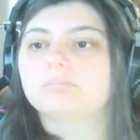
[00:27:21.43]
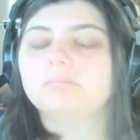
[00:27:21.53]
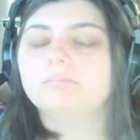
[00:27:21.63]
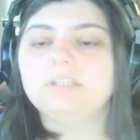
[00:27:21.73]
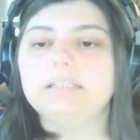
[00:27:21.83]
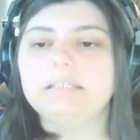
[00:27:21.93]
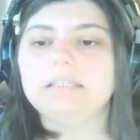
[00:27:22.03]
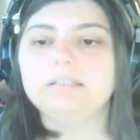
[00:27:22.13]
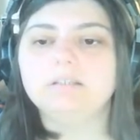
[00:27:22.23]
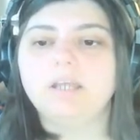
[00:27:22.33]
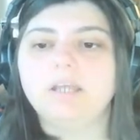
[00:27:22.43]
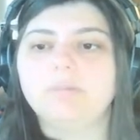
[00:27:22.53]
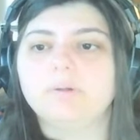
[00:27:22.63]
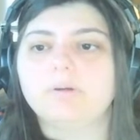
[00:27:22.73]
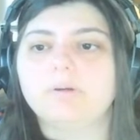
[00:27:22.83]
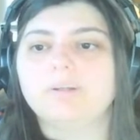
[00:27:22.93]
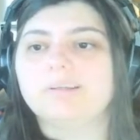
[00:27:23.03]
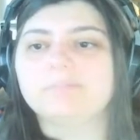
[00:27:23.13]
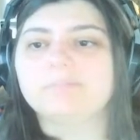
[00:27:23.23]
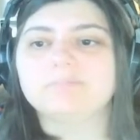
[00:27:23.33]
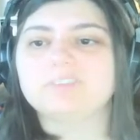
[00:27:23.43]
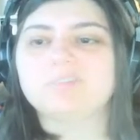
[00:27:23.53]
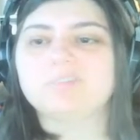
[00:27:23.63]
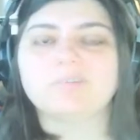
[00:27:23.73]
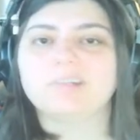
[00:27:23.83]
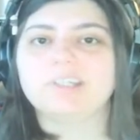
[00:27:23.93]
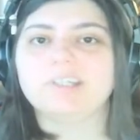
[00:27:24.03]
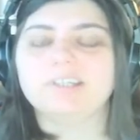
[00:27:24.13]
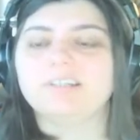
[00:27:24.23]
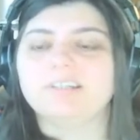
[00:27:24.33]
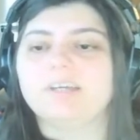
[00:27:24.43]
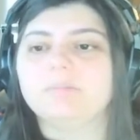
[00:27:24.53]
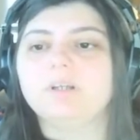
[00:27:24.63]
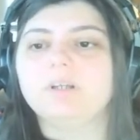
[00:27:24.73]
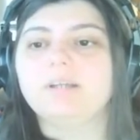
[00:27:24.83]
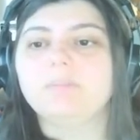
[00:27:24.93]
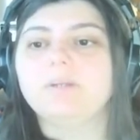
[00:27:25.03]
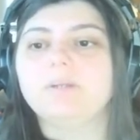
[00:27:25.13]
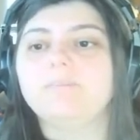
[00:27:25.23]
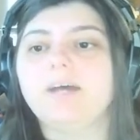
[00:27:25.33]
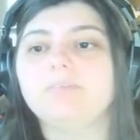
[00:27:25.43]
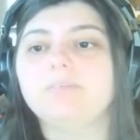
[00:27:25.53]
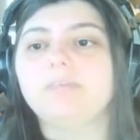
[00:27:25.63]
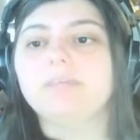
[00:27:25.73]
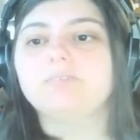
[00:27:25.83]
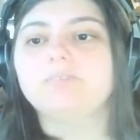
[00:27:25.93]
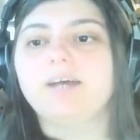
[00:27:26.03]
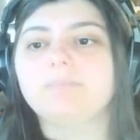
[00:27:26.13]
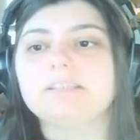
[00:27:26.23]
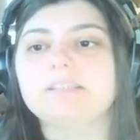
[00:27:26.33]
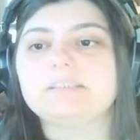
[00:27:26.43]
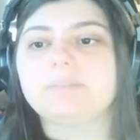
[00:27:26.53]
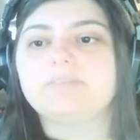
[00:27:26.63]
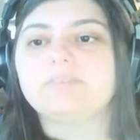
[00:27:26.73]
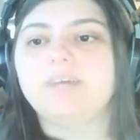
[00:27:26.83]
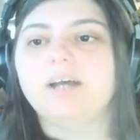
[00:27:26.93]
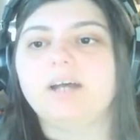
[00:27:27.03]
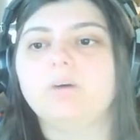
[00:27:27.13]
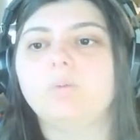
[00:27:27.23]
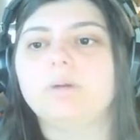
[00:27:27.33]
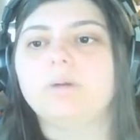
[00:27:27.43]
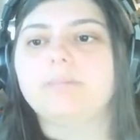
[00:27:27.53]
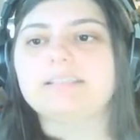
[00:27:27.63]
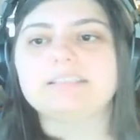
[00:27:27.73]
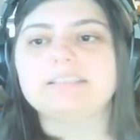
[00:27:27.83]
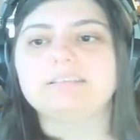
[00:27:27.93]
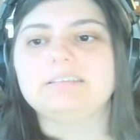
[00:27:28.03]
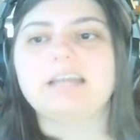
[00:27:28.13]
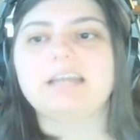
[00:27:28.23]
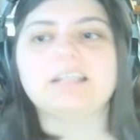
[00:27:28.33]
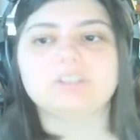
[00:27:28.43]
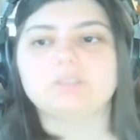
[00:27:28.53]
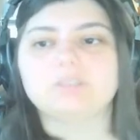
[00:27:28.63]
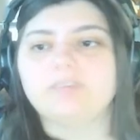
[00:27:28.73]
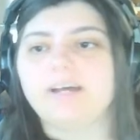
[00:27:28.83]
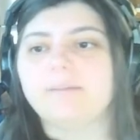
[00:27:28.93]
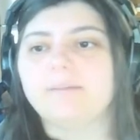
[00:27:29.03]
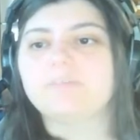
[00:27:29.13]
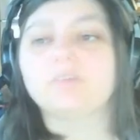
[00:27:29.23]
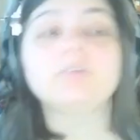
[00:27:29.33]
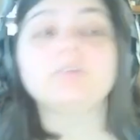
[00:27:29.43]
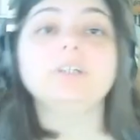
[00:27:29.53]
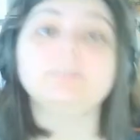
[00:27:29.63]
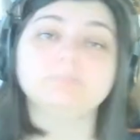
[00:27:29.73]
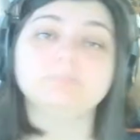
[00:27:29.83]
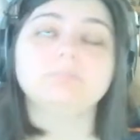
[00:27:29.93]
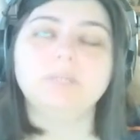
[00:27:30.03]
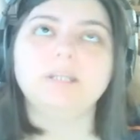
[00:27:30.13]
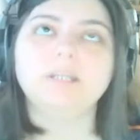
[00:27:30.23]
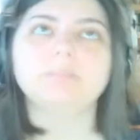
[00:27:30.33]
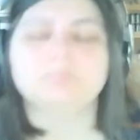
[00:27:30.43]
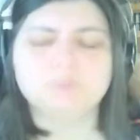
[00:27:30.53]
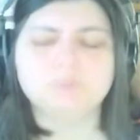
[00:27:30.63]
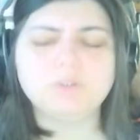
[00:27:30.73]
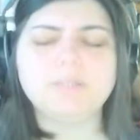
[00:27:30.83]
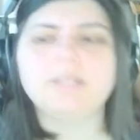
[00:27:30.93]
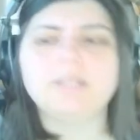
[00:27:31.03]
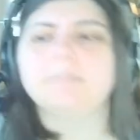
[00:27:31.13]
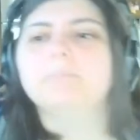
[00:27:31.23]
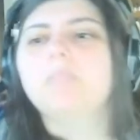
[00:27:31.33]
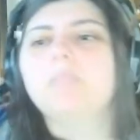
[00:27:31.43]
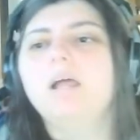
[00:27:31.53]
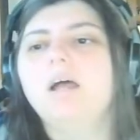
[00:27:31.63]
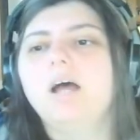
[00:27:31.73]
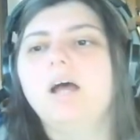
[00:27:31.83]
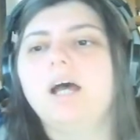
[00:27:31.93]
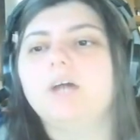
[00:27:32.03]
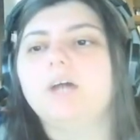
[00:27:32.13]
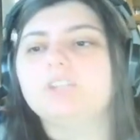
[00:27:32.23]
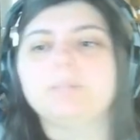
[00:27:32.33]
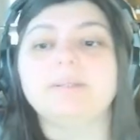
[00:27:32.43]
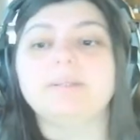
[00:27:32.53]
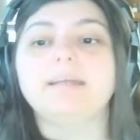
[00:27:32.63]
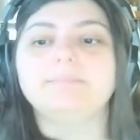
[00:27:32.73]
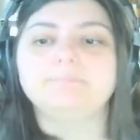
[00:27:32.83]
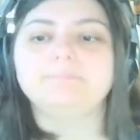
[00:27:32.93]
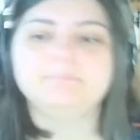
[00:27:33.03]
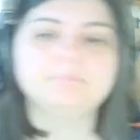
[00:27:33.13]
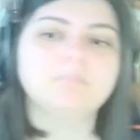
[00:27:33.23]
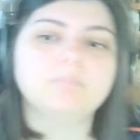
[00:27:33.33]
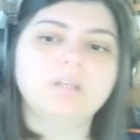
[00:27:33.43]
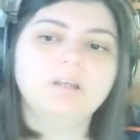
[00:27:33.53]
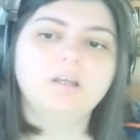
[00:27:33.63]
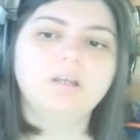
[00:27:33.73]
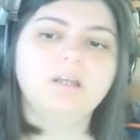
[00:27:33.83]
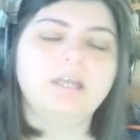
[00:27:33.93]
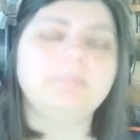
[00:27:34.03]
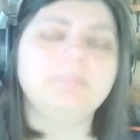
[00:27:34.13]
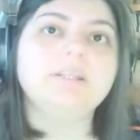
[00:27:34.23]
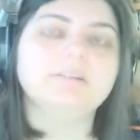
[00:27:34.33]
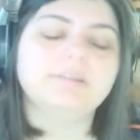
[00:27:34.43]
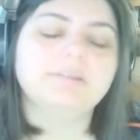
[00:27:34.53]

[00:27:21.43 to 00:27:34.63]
Ding ding. And we're going to just 3, none. We don't have to put on 5. Making 5 makes it a big file. 1 makes it not as good file. So 3, medium. Do the medium. Sharpen none. And build.